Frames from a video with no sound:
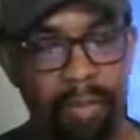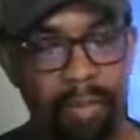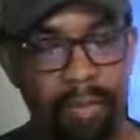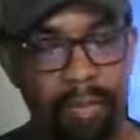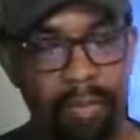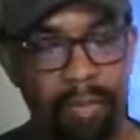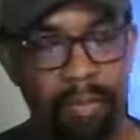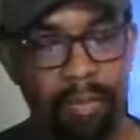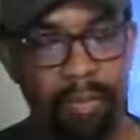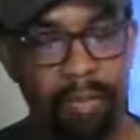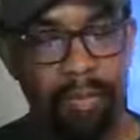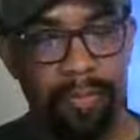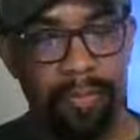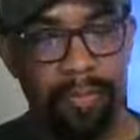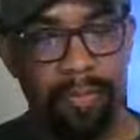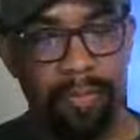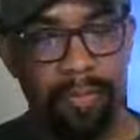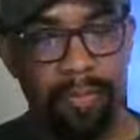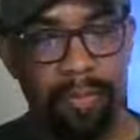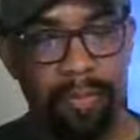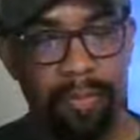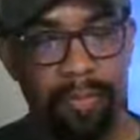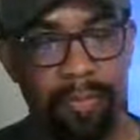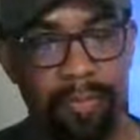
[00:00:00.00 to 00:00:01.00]

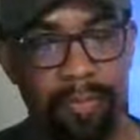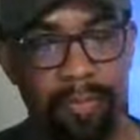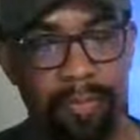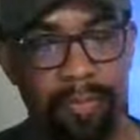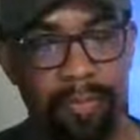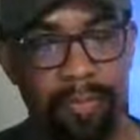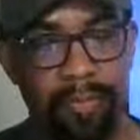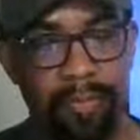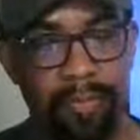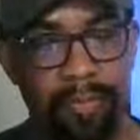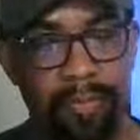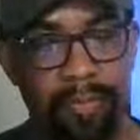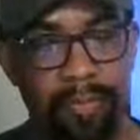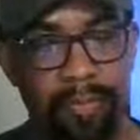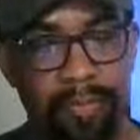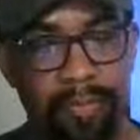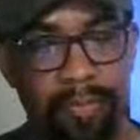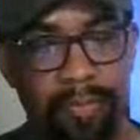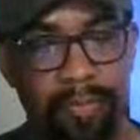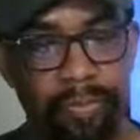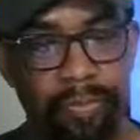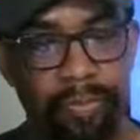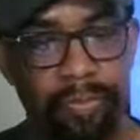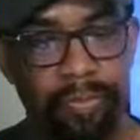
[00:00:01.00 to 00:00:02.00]

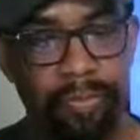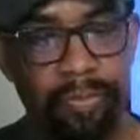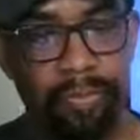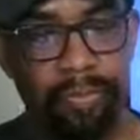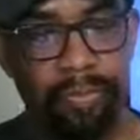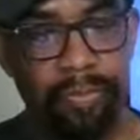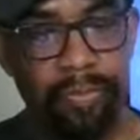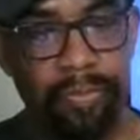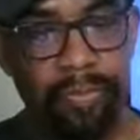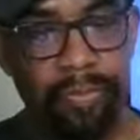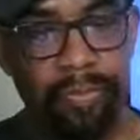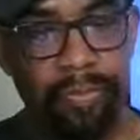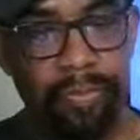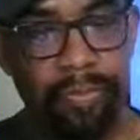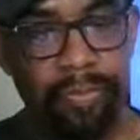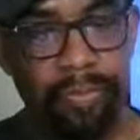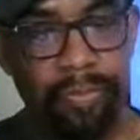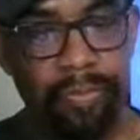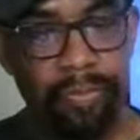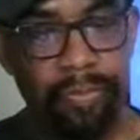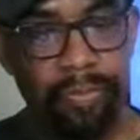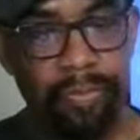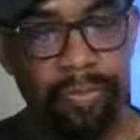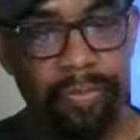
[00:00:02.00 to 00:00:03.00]

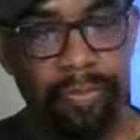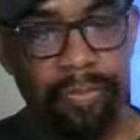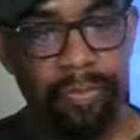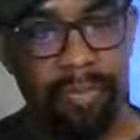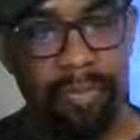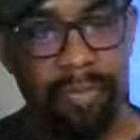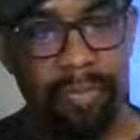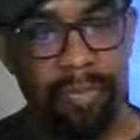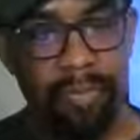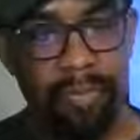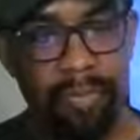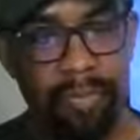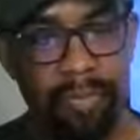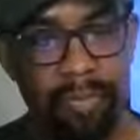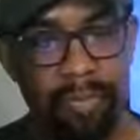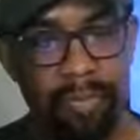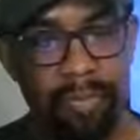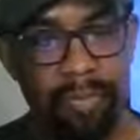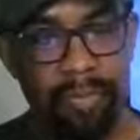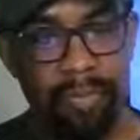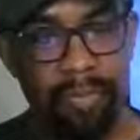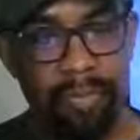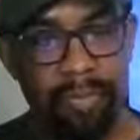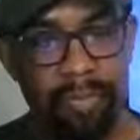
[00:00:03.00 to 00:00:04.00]

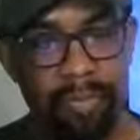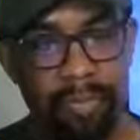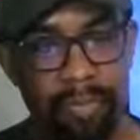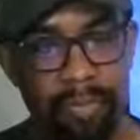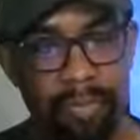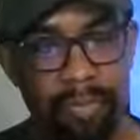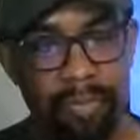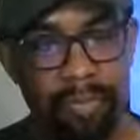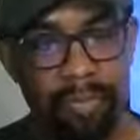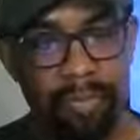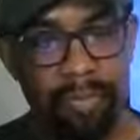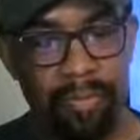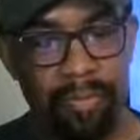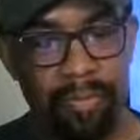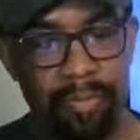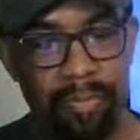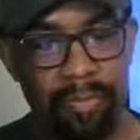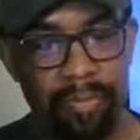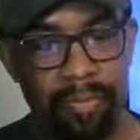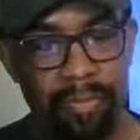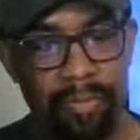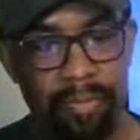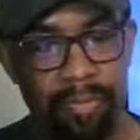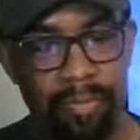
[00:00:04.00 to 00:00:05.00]

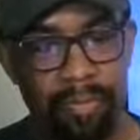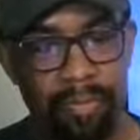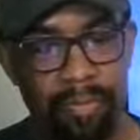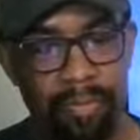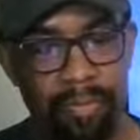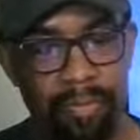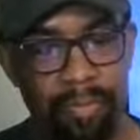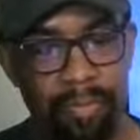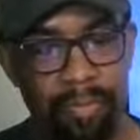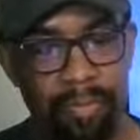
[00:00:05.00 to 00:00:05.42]
(silent)